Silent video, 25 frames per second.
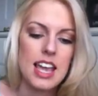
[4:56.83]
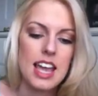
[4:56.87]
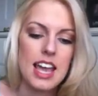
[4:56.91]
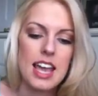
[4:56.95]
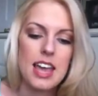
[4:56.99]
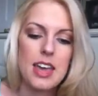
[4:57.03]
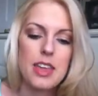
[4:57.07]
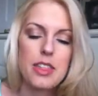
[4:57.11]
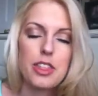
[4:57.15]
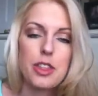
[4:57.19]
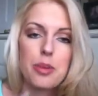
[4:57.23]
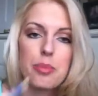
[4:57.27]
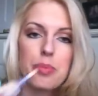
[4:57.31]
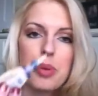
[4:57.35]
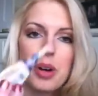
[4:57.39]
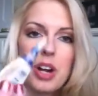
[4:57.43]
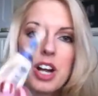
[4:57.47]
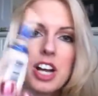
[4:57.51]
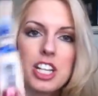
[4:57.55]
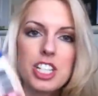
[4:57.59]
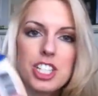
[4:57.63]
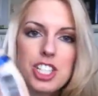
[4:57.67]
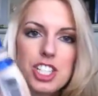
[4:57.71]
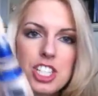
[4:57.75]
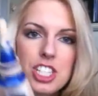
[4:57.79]
And the
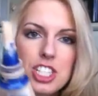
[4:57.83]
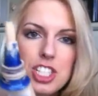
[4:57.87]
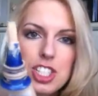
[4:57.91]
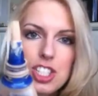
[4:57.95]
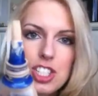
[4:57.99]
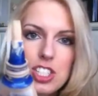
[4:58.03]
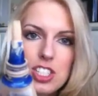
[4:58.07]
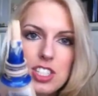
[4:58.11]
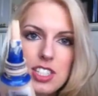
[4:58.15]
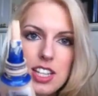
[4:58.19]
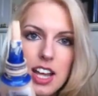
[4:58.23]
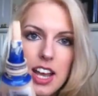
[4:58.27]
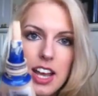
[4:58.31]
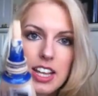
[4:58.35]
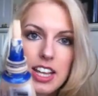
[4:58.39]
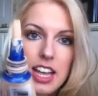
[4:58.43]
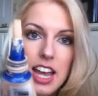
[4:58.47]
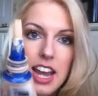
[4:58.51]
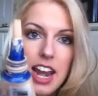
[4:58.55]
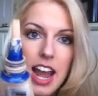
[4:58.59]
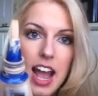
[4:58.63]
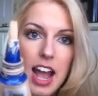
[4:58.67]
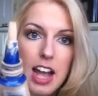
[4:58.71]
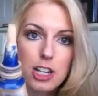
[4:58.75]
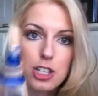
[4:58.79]
brush is just like
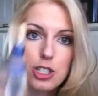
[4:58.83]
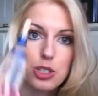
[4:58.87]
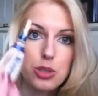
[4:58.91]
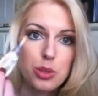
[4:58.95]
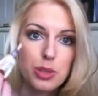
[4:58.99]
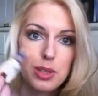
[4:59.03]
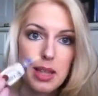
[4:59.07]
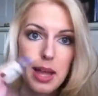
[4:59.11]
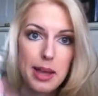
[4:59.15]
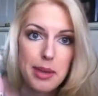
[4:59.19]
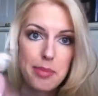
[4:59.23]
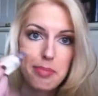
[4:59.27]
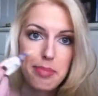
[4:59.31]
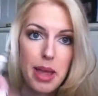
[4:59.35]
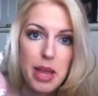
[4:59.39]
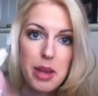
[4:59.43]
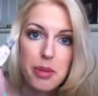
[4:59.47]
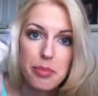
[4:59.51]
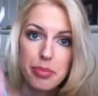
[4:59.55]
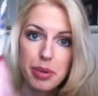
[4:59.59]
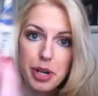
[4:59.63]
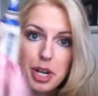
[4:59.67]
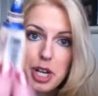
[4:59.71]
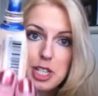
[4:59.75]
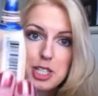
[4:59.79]
an actual like
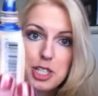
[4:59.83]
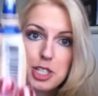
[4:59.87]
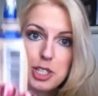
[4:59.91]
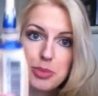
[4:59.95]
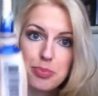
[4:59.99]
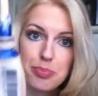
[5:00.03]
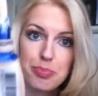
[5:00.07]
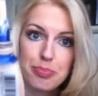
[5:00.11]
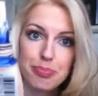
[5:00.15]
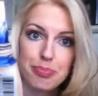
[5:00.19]
paintbrush